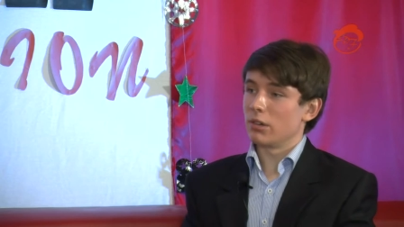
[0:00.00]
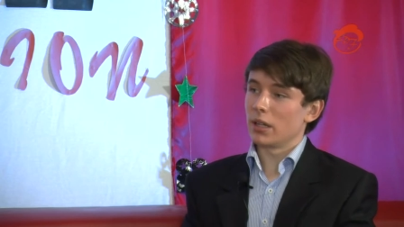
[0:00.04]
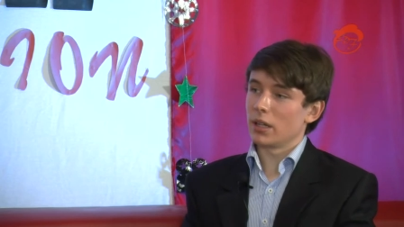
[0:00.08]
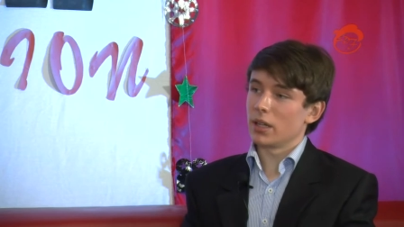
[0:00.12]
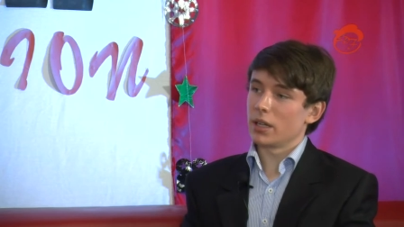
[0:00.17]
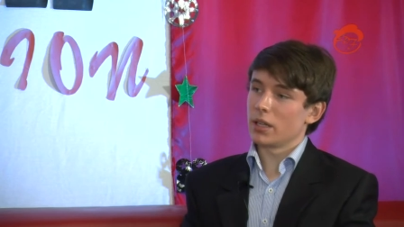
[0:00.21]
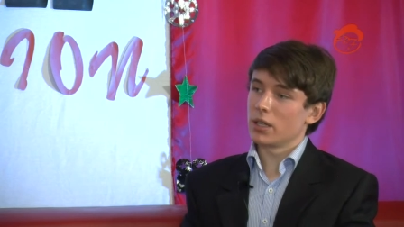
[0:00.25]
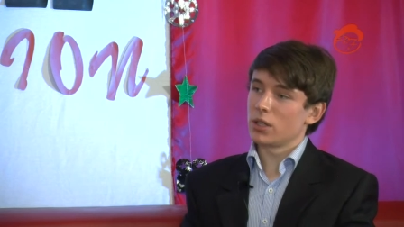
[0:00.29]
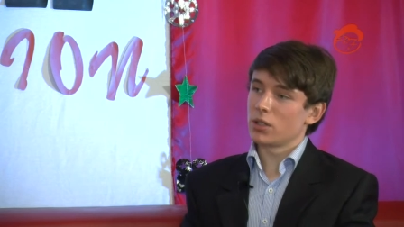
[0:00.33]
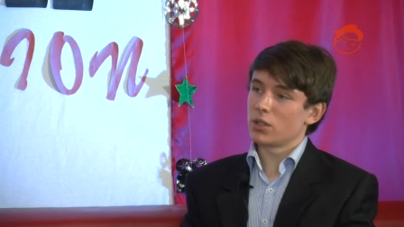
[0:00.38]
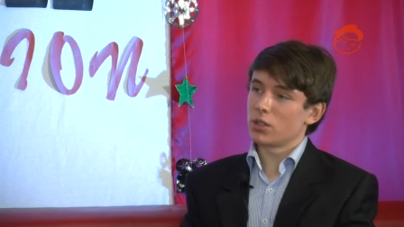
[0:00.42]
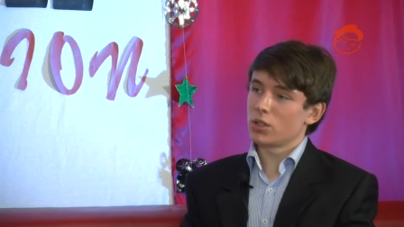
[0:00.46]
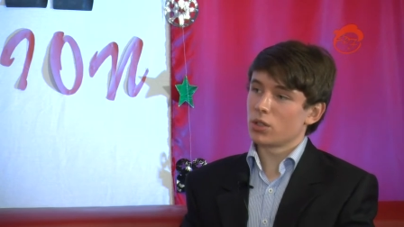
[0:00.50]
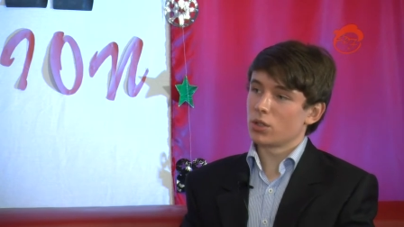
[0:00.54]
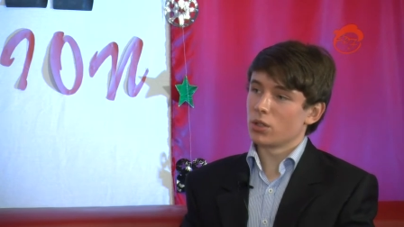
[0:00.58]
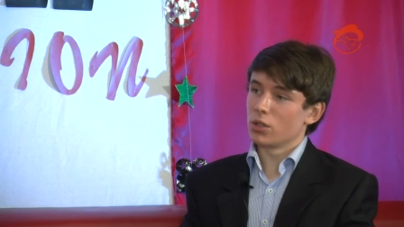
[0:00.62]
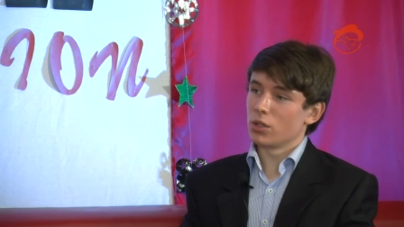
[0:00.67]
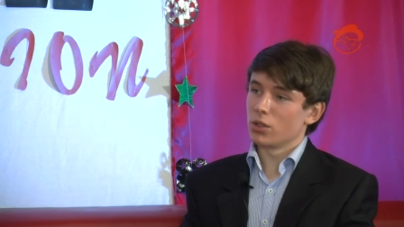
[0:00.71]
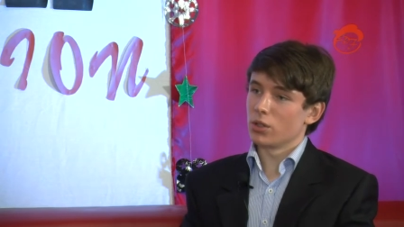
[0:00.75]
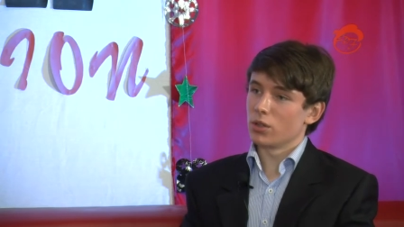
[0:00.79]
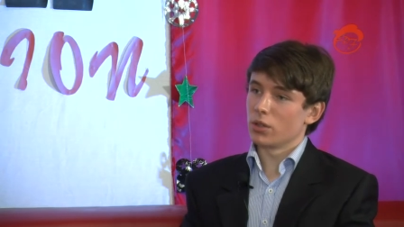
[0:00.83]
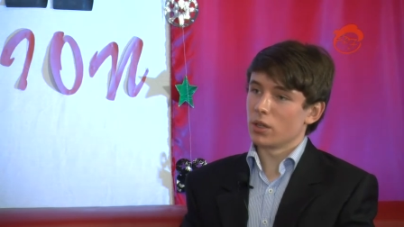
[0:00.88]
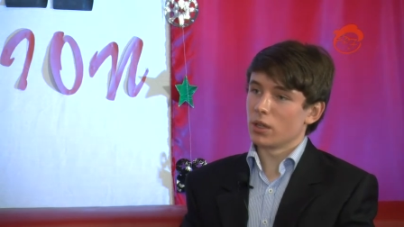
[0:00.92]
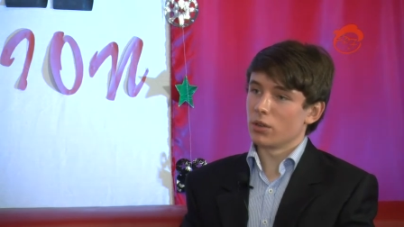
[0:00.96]
really
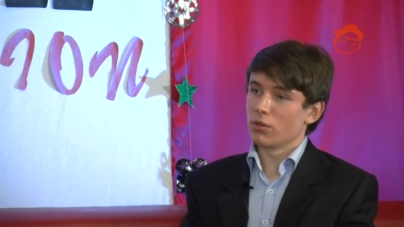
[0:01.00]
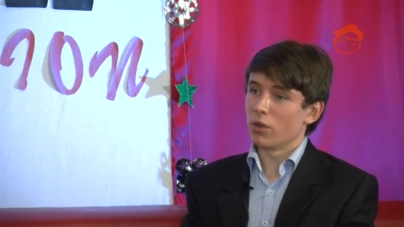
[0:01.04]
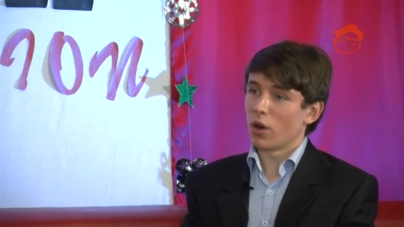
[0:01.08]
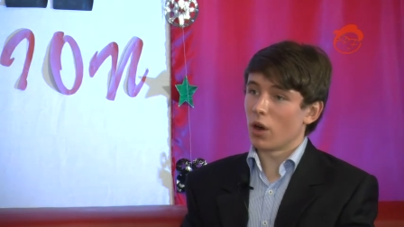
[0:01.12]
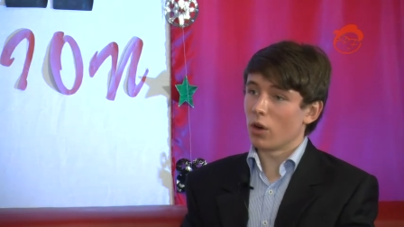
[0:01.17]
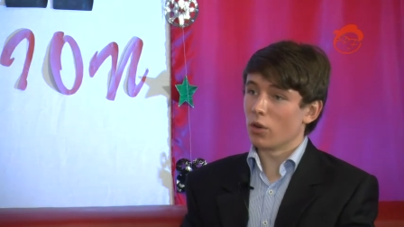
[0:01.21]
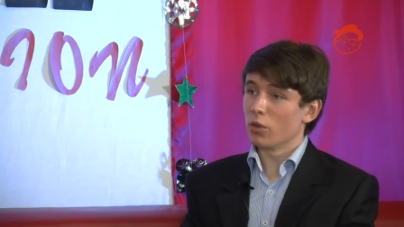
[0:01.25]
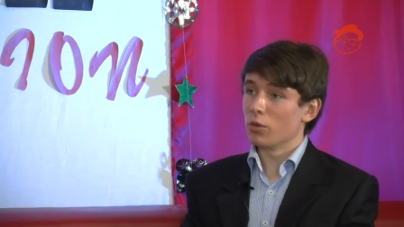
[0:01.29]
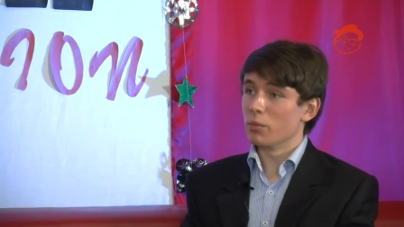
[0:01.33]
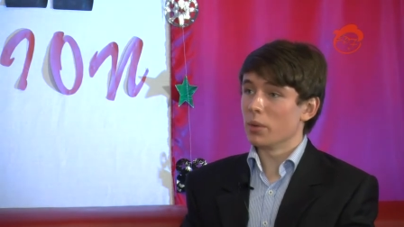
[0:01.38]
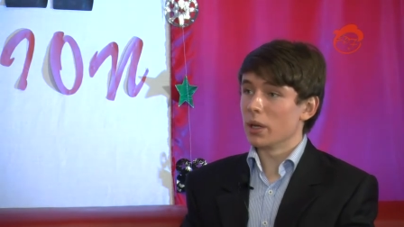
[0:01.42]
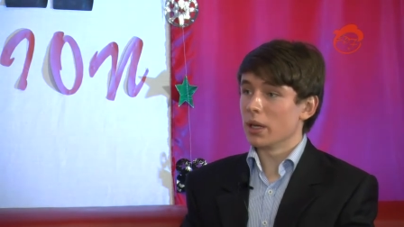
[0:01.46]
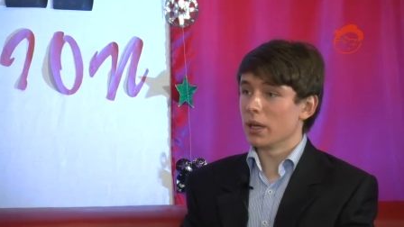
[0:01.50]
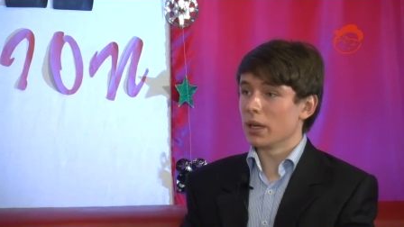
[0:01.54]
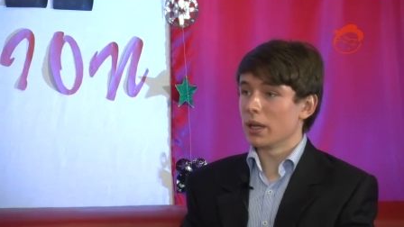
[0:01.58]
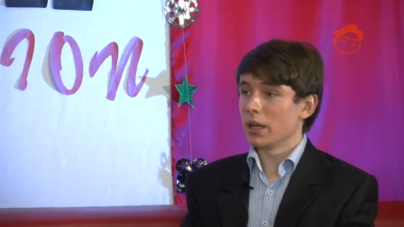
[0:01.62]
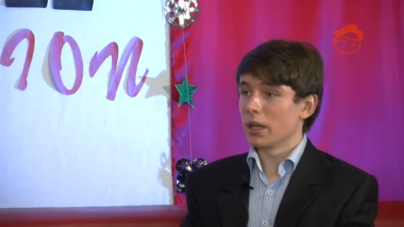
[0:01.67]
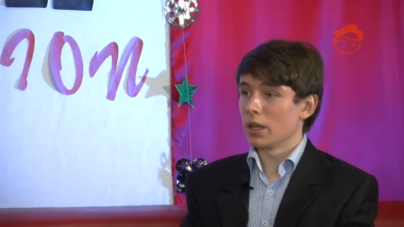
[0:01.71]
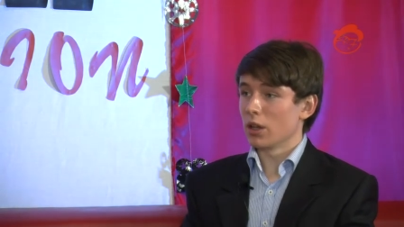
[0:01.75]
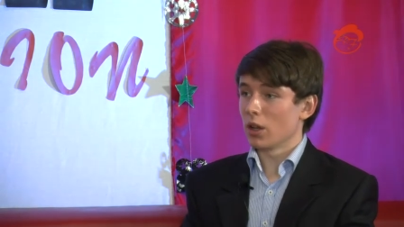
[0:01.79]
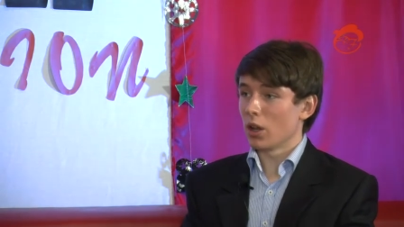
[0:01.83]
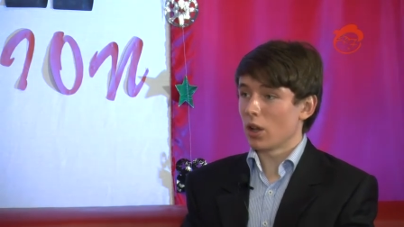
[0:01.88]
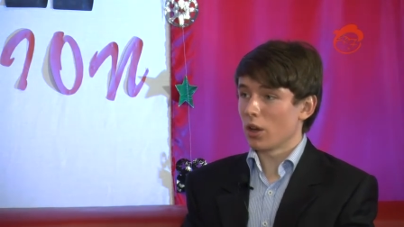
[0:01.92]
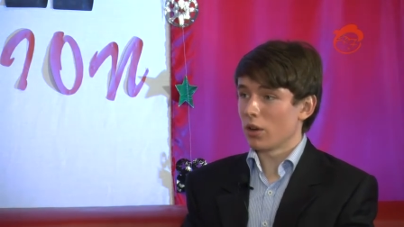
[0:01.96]
to involvement
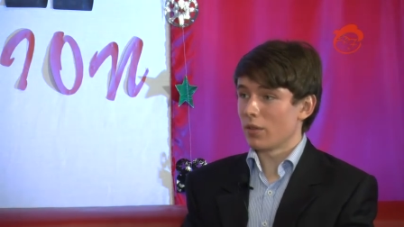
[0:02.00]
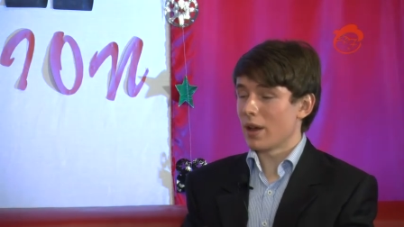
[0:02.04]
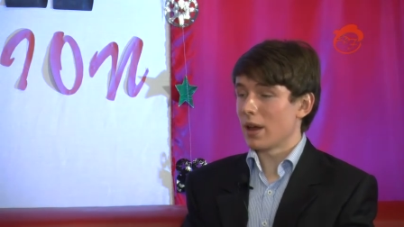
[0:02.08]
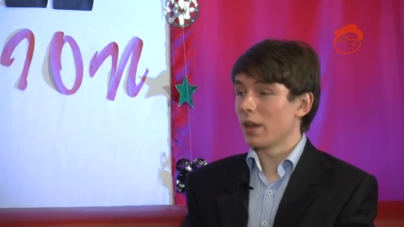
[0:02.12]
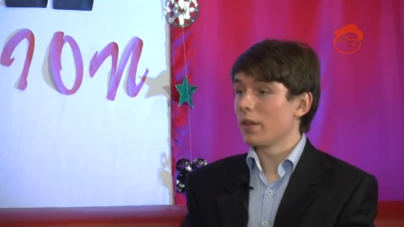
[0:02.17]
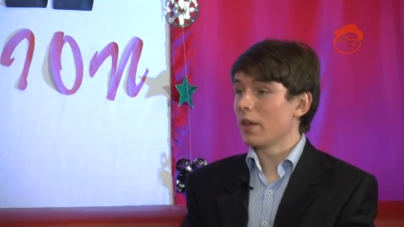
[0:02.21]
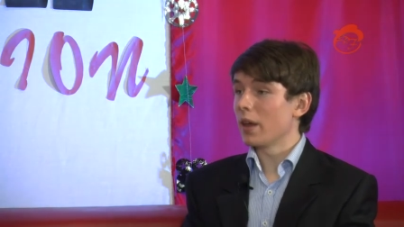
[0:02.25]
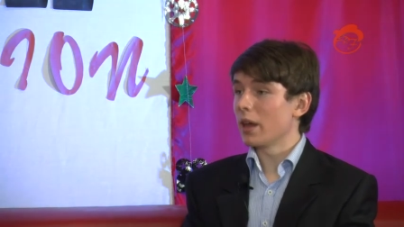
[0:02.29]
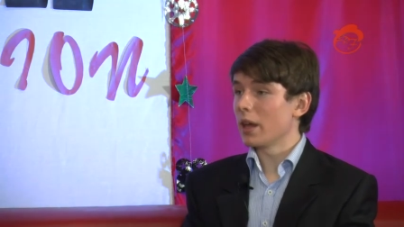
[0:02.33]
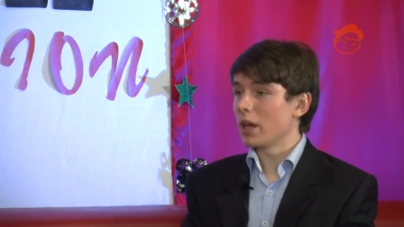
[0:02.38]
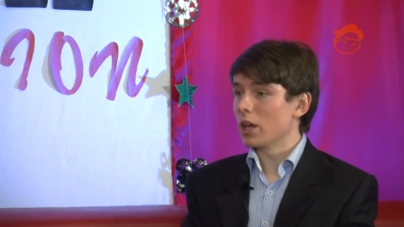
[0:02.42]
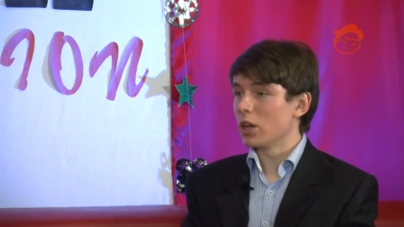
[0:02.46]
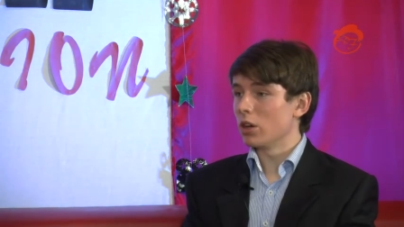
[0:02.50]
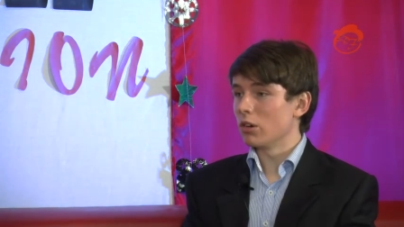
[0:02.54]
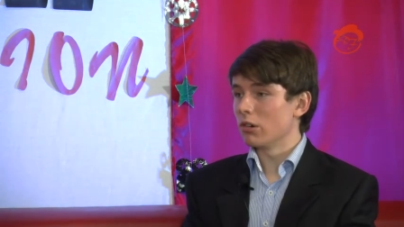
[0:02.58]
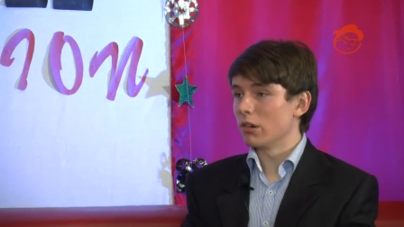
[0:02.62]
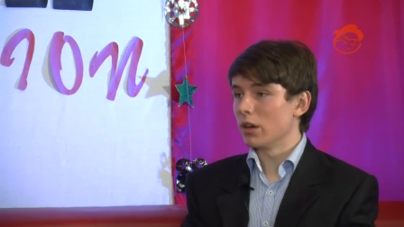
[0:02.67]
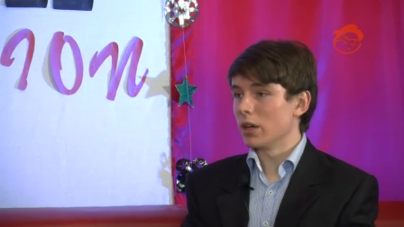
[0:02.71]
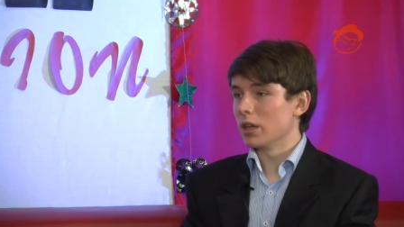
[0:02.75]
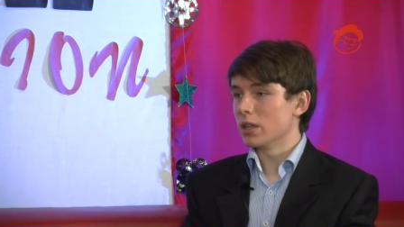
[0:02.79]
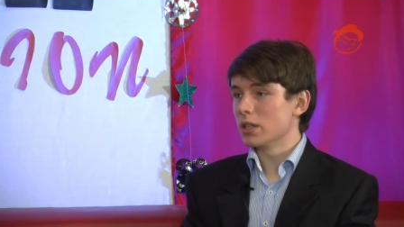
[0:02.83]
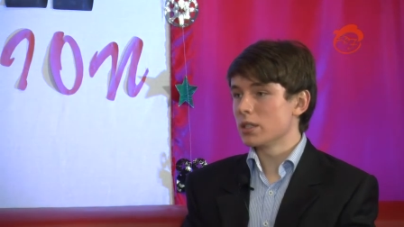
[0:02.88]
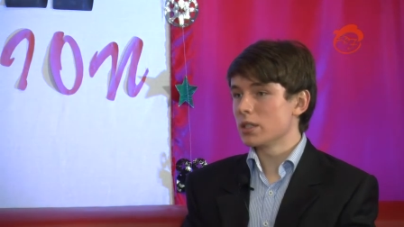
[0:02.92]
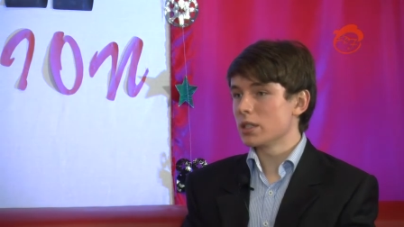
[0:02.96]
in a lot of other
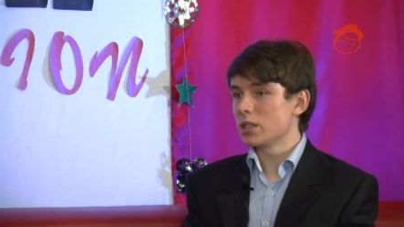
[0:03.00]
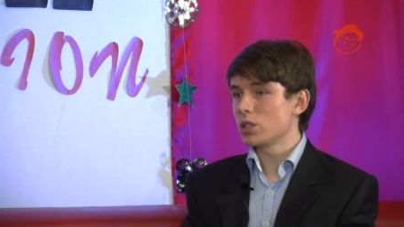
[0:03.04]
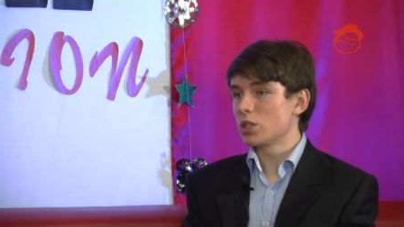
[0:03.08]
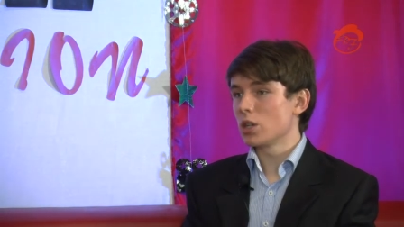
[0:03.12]
areas.